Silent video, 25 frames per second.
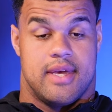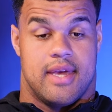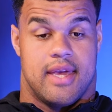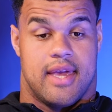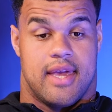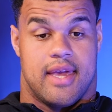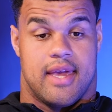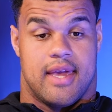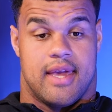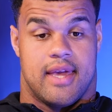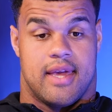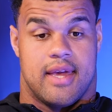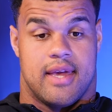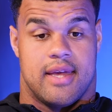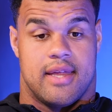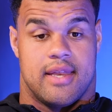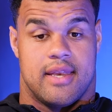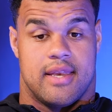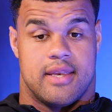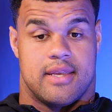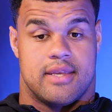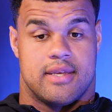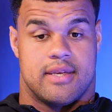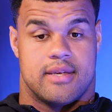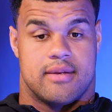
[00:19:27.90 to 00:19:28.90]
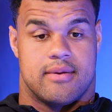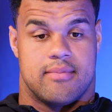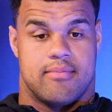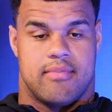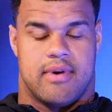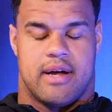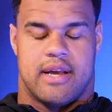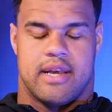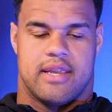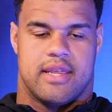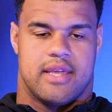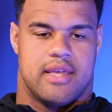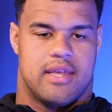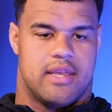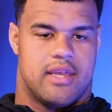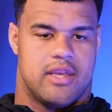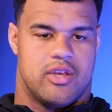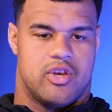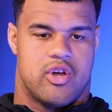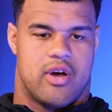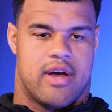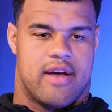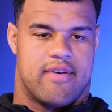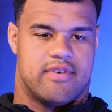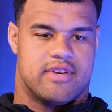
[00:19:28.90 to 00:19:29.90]
and
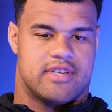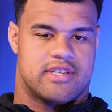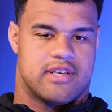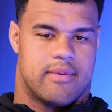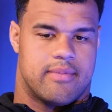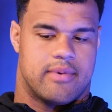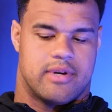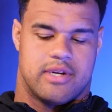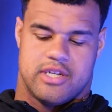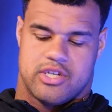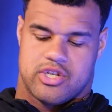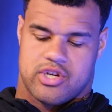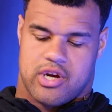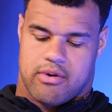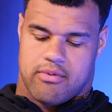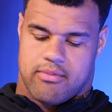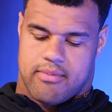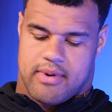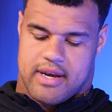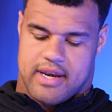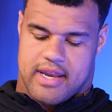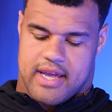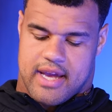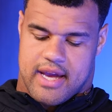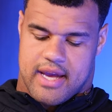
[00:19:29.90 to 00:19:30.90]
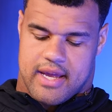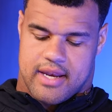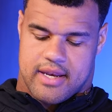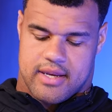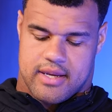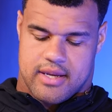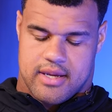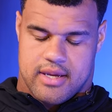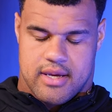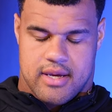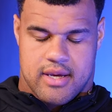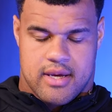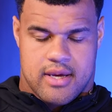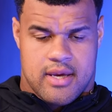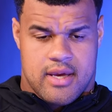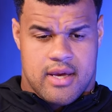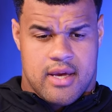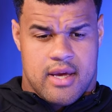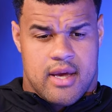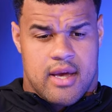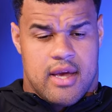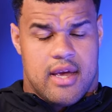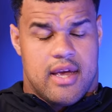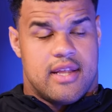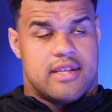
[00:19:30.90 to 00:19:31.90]
every summer he trained with my dad
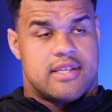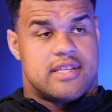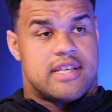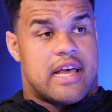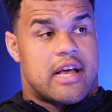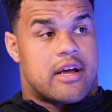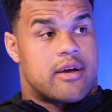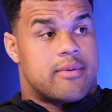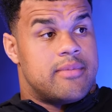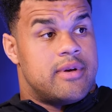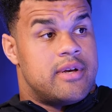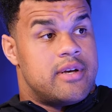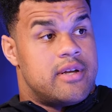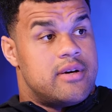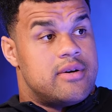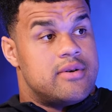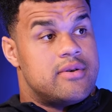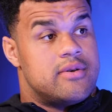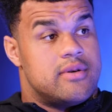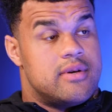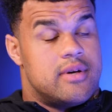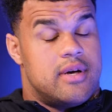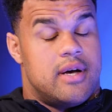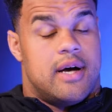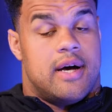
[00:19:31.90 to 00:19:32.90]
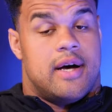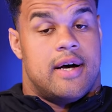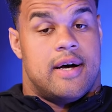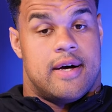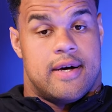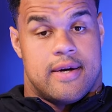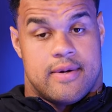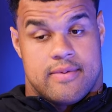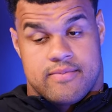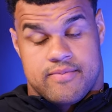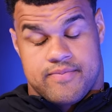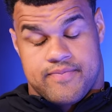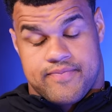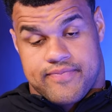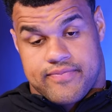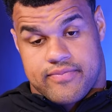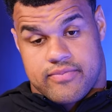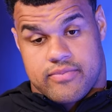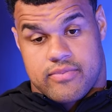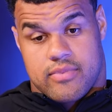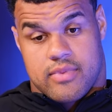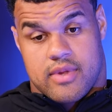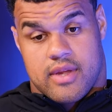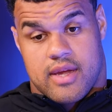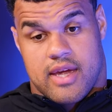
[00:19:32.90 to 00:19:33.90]
in Sacramento.
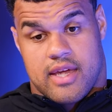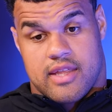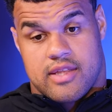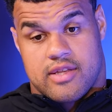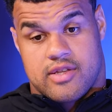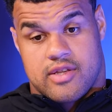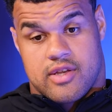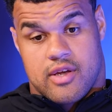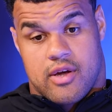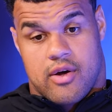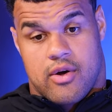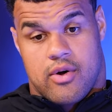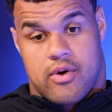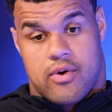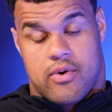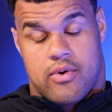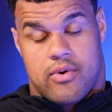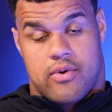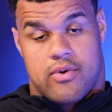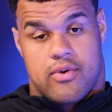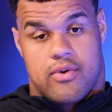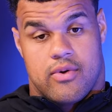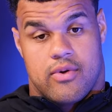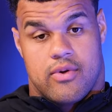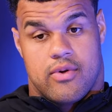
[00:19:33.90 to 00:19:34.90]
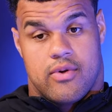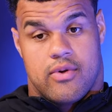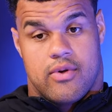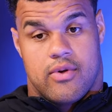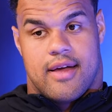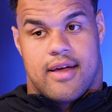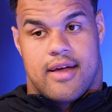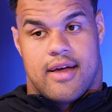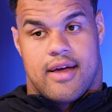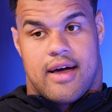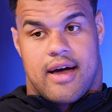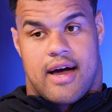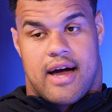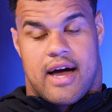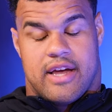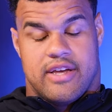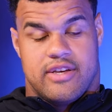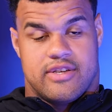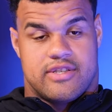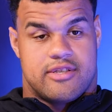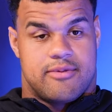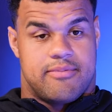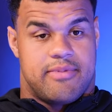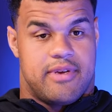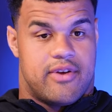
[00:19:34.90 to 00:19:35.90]
And so I
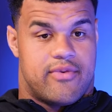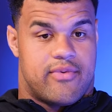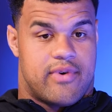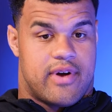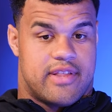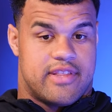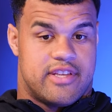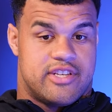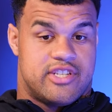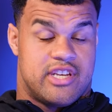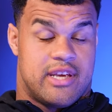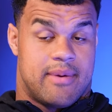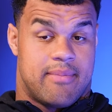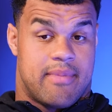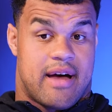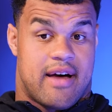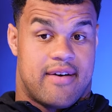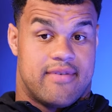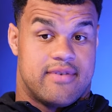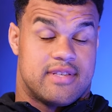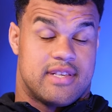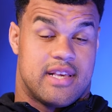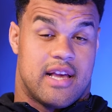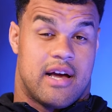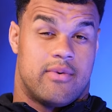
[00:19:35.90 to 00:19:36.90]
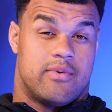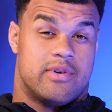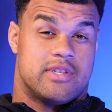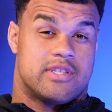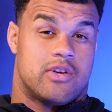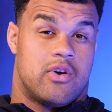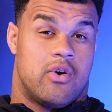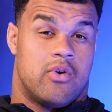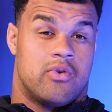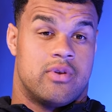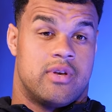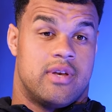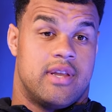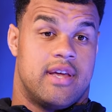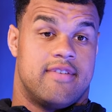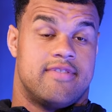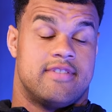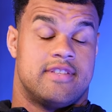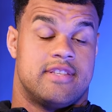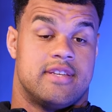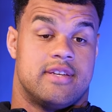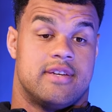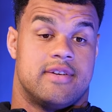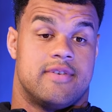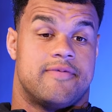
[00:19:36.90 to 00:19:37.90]
used to be around the gym, obviously. I wasn't old
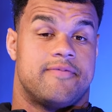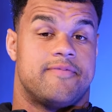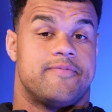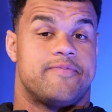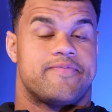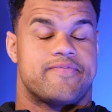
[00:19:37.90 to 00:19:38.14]
enough to,